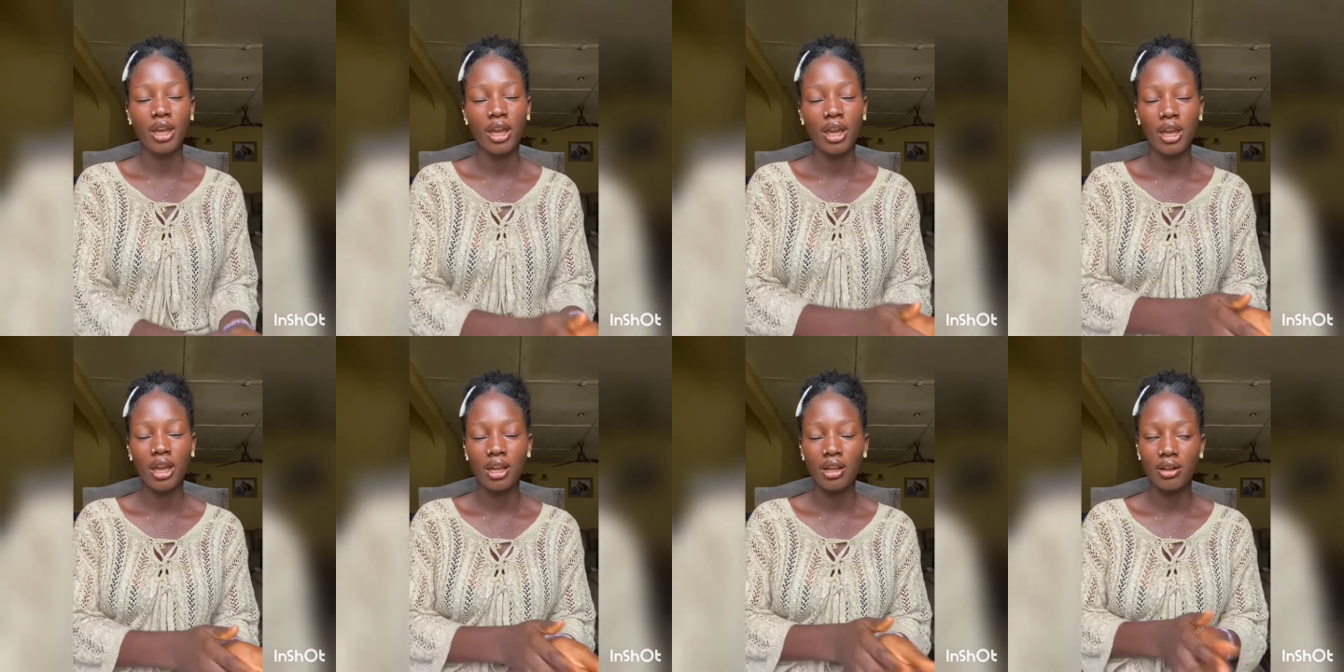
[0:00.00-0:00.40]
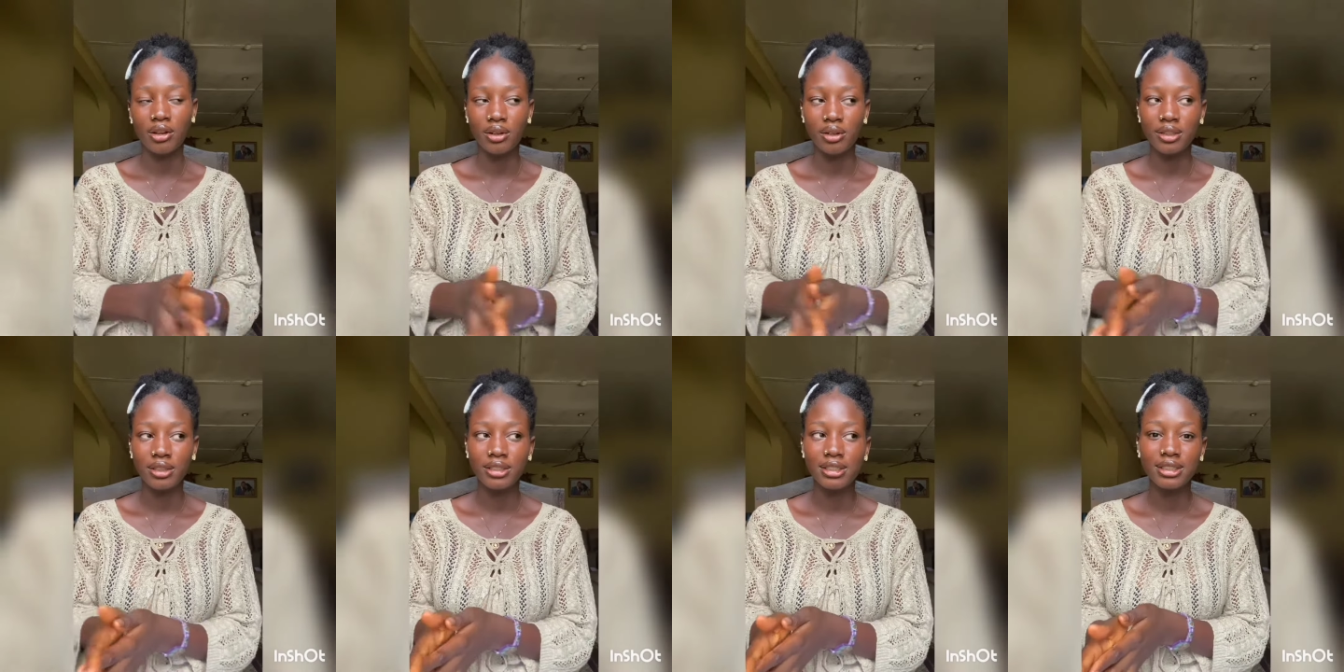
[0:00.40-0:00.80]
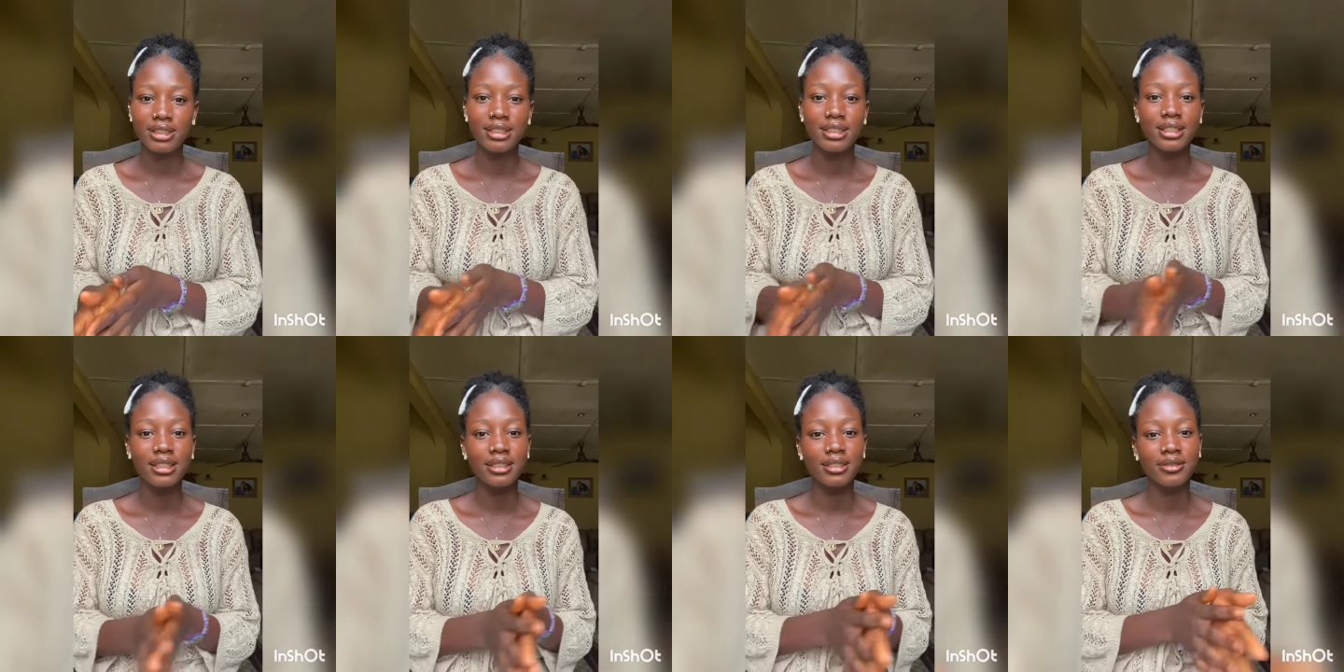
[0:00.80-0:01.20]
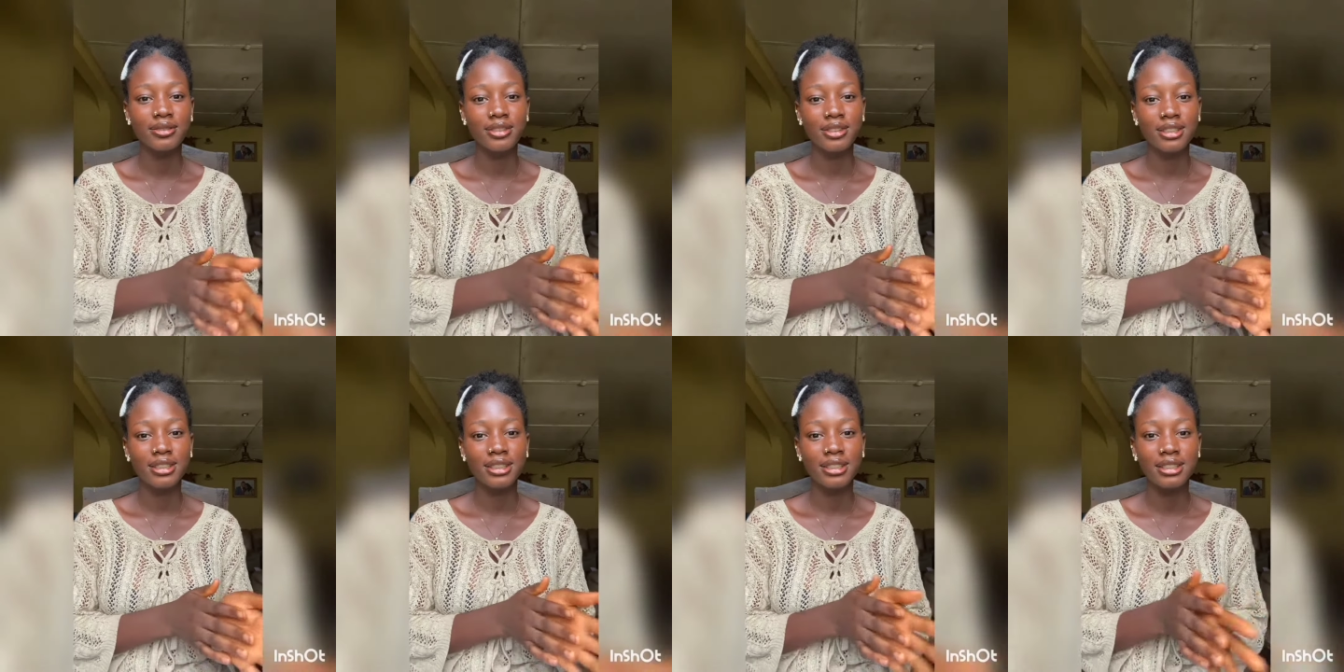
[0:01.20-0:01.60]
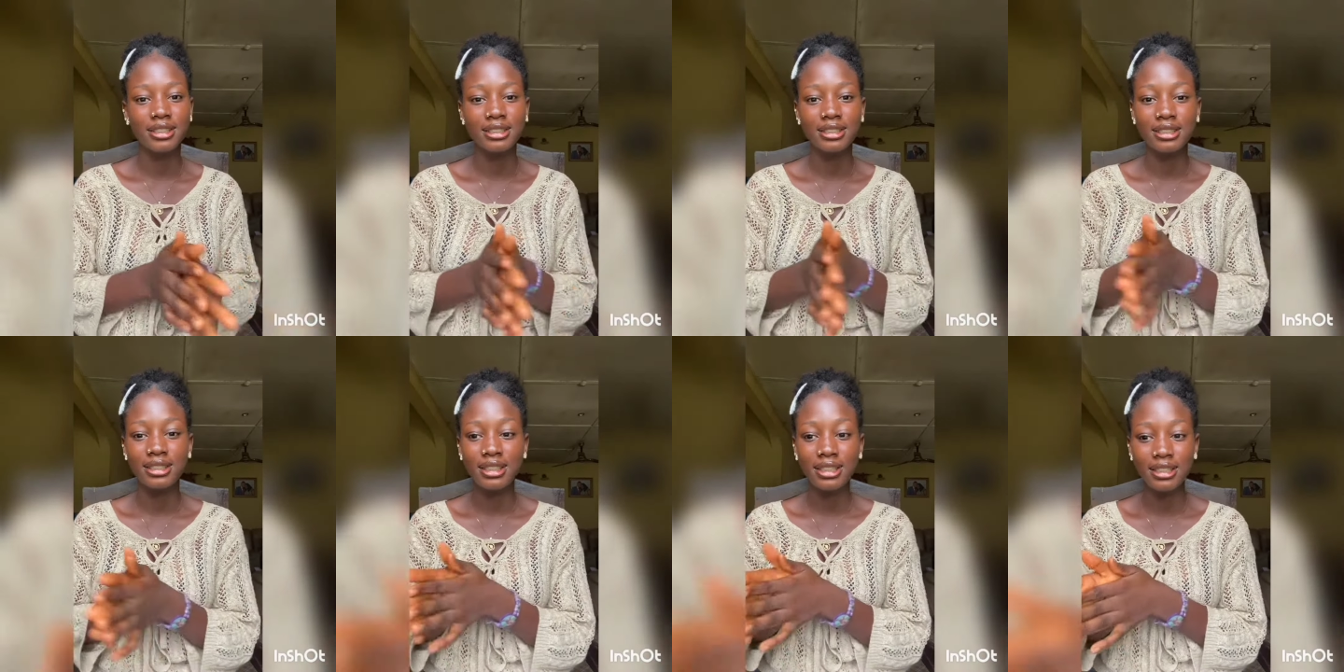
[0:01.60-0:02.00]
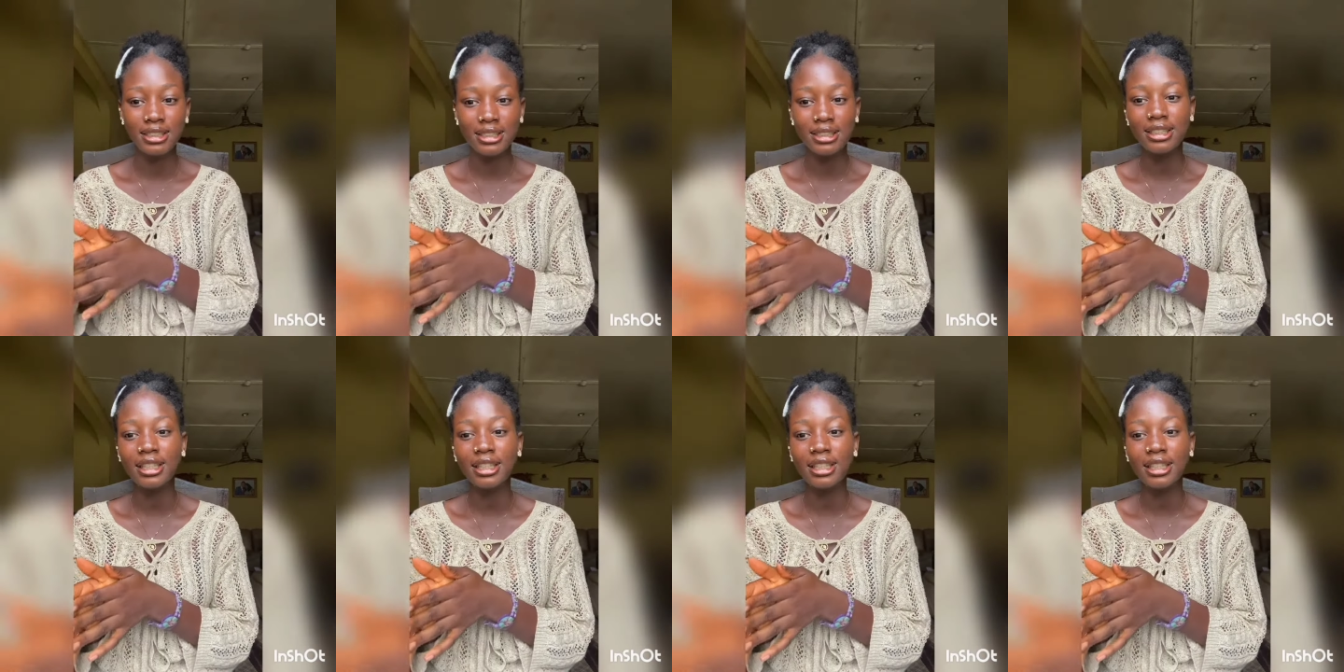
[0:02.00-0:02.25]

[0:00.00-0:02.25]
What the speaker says: hair growth. And for the sixth